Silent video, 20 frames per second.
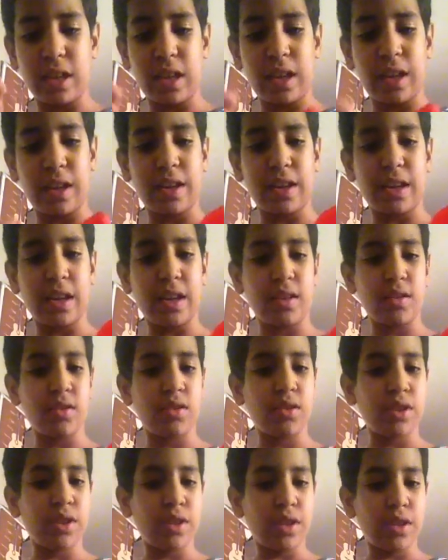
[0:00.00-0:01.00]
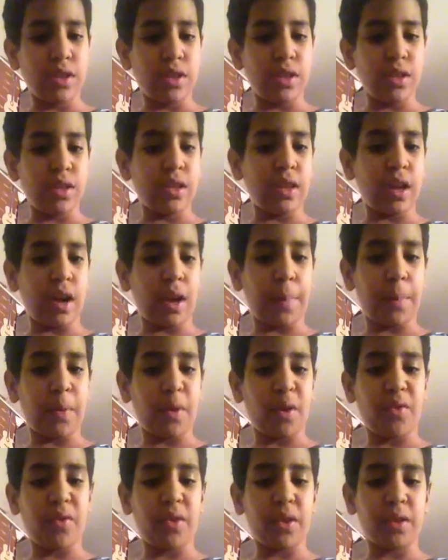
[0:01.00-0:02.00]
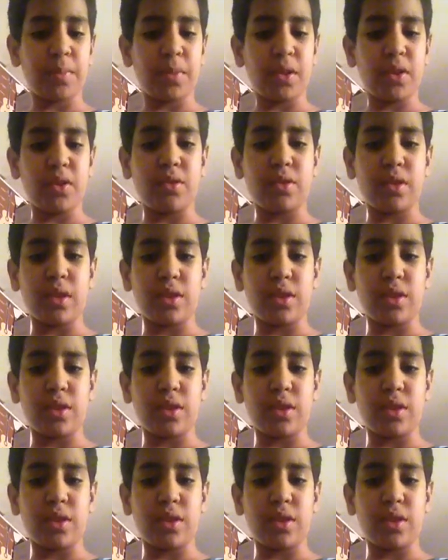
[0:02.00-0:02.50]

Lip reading: And now, you got a perfect balloon